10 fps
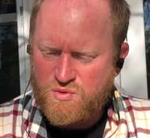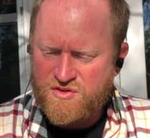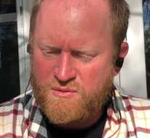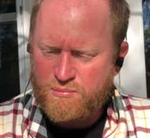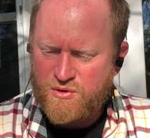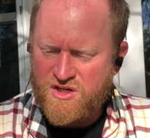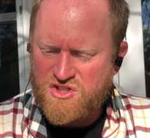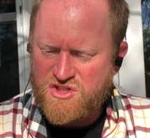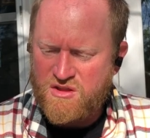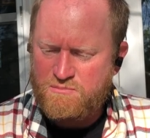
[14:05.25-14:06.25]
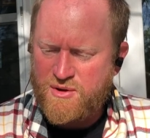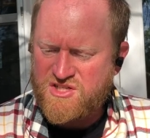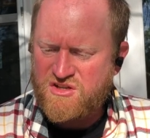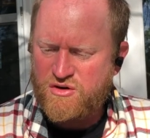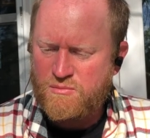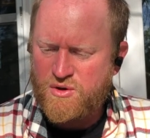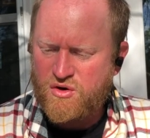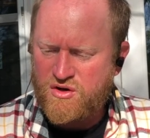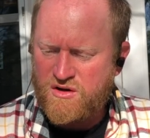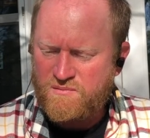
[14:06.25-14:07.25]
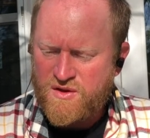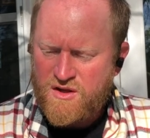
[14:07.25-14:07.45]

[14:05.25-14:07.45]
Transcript: what they preached to the best of their ability,